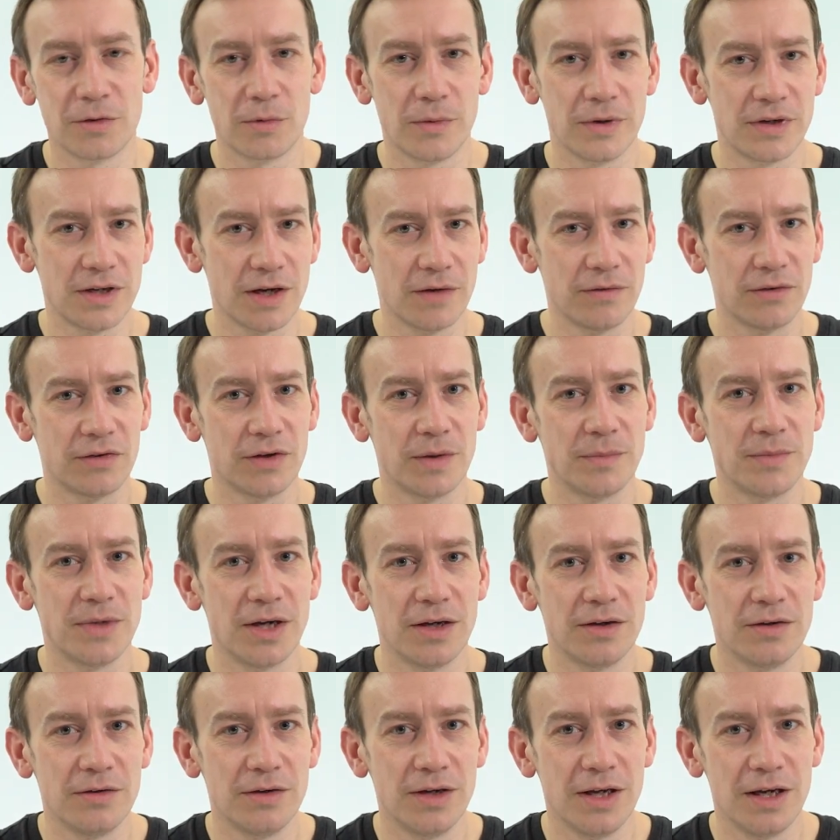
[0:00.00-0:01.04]
or whichever
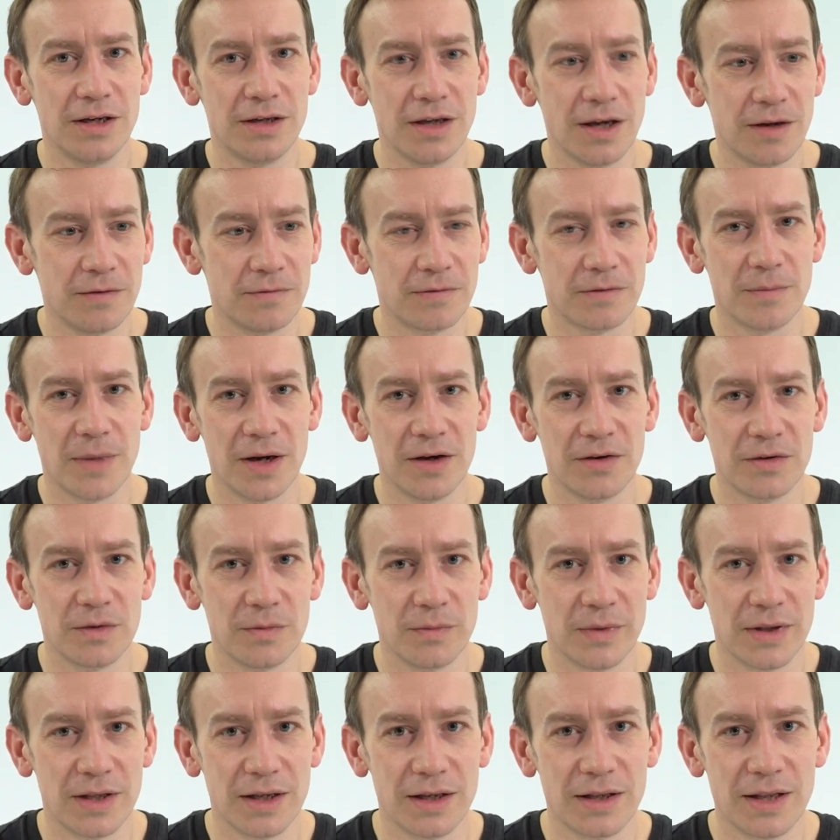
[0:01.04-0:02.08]
subject you need
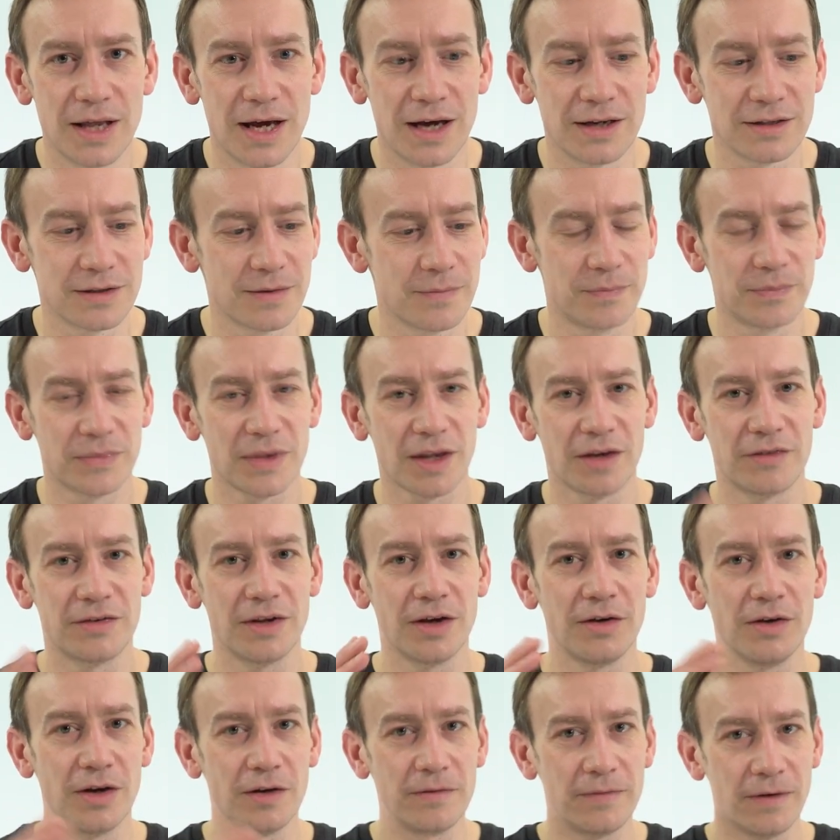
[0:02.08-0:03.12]
information within that.
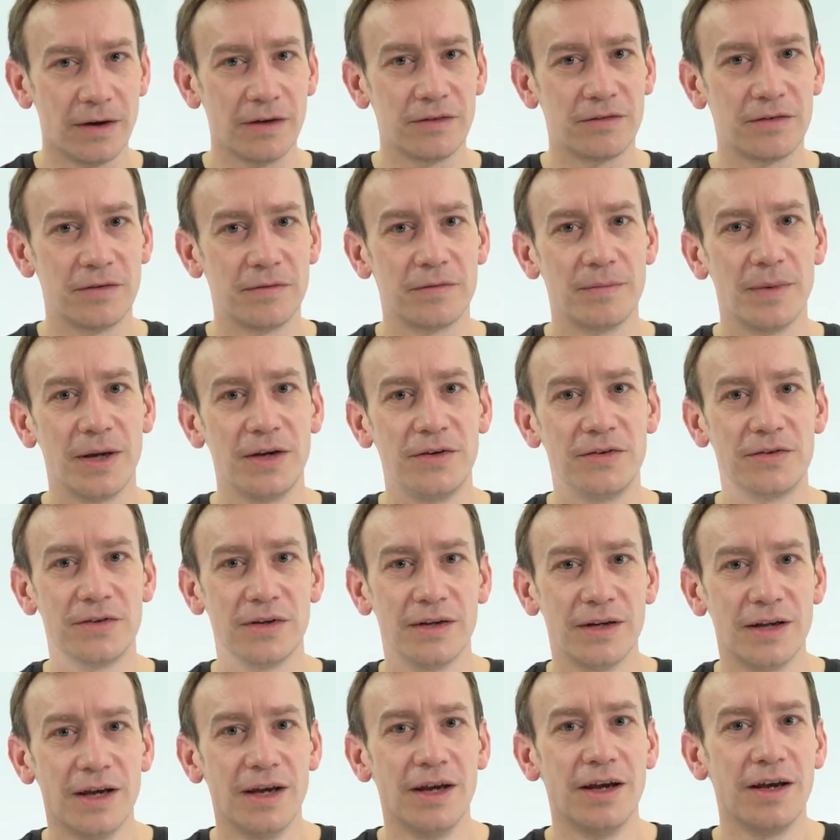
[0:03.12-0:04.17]
So advanced
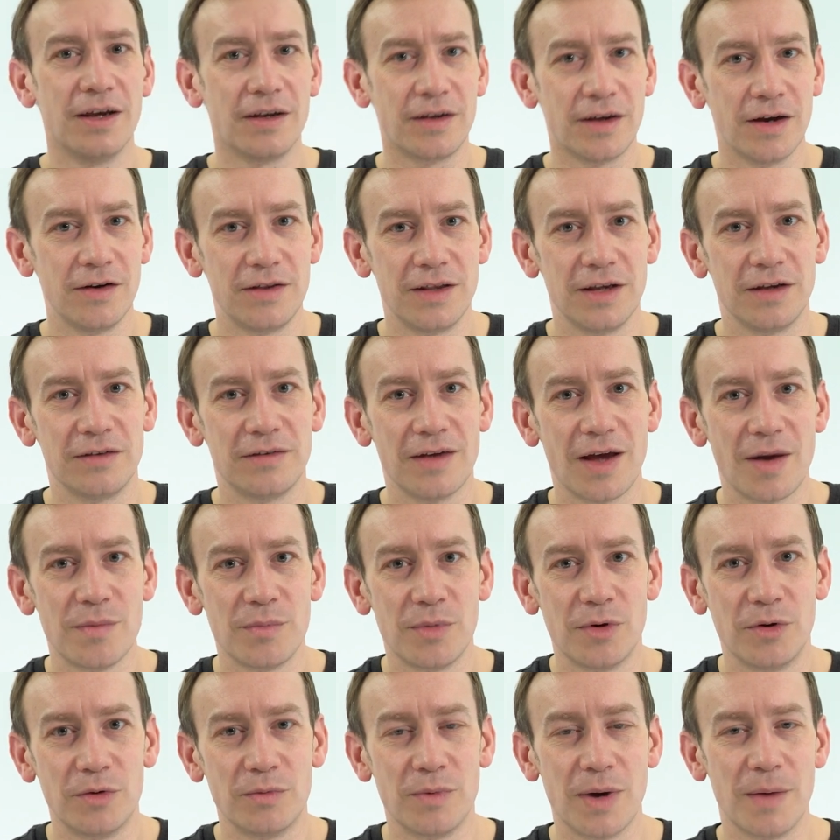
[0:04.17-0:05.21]
information, go to the exam
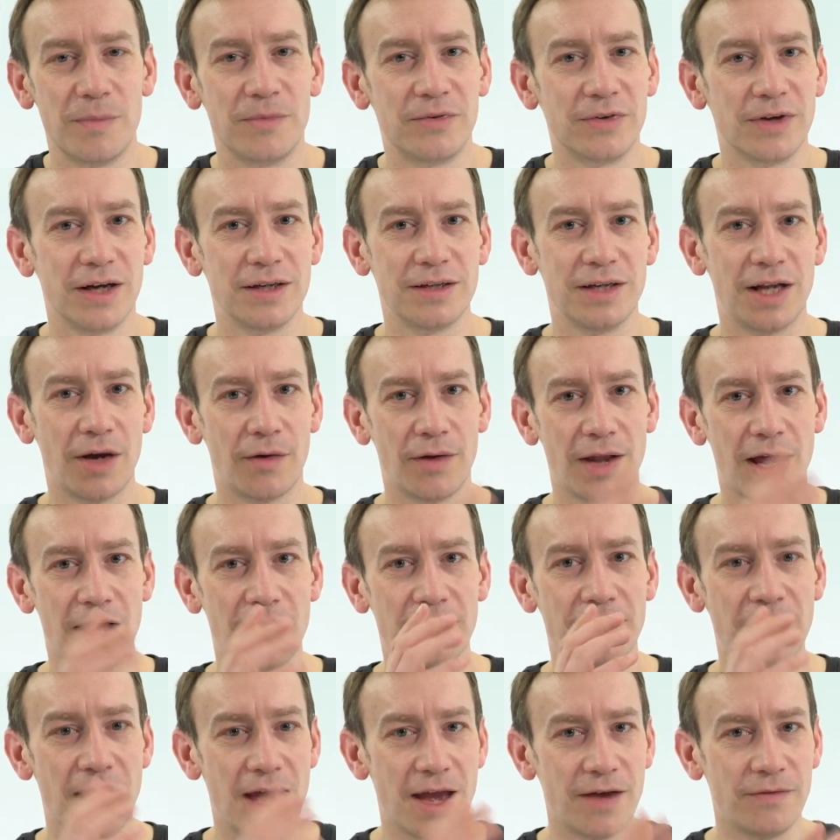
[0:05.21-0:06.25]
board website and that will
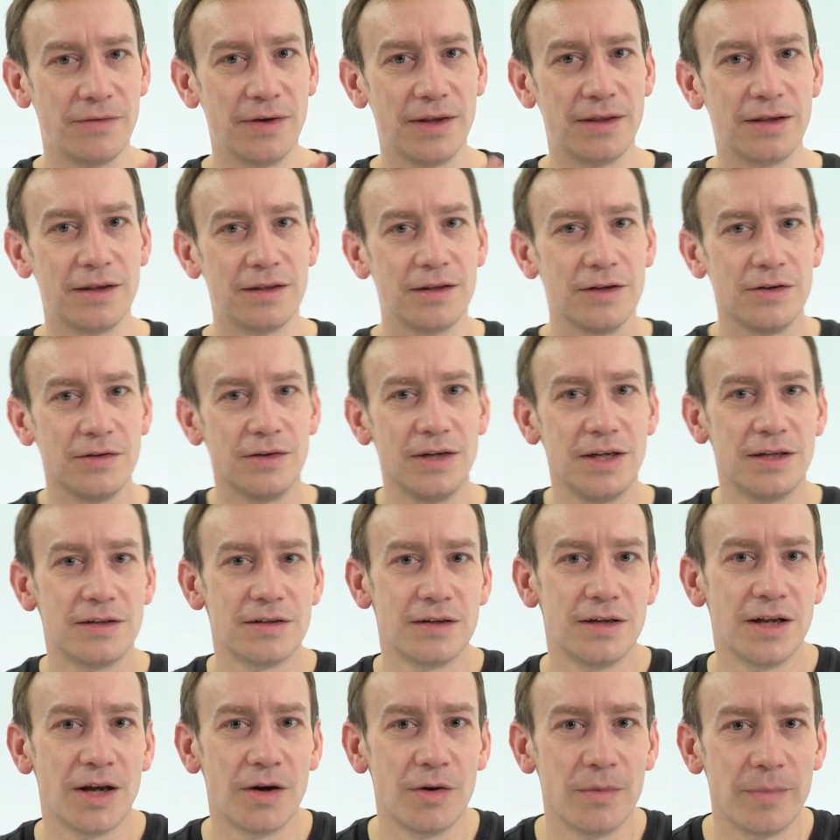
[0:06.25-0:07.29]
have everything that you need
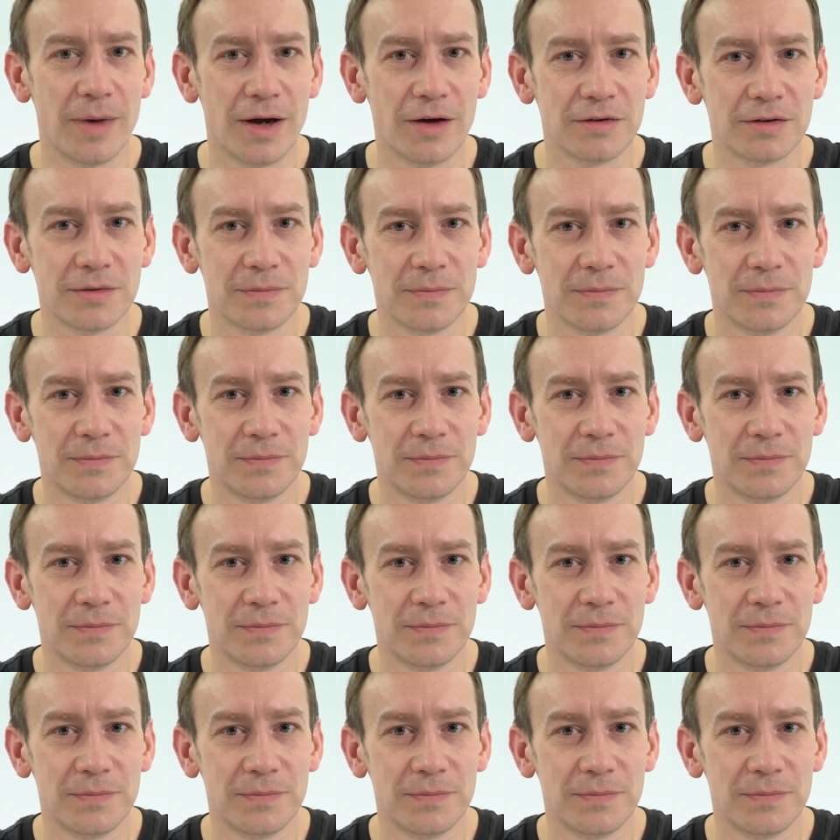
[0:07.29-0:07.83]
to know about.